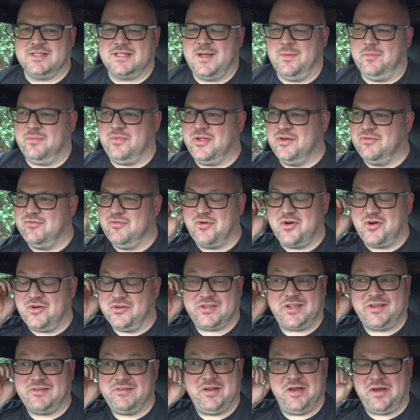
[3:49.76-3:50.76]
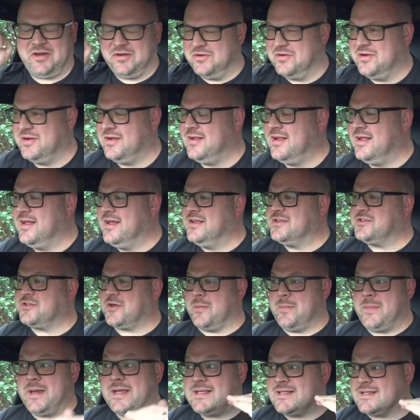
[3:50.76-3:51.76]
something wrong. I don't know. So
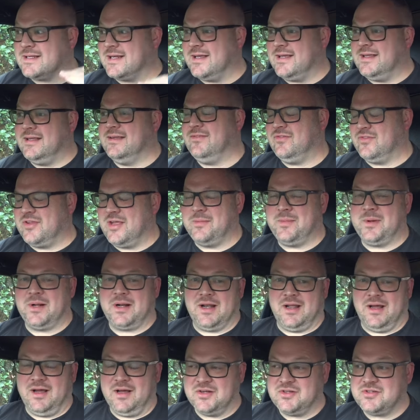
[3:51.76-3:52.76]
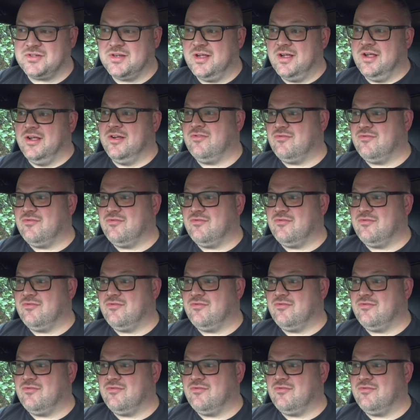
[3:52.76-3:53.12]
I immediately dipped the clutch,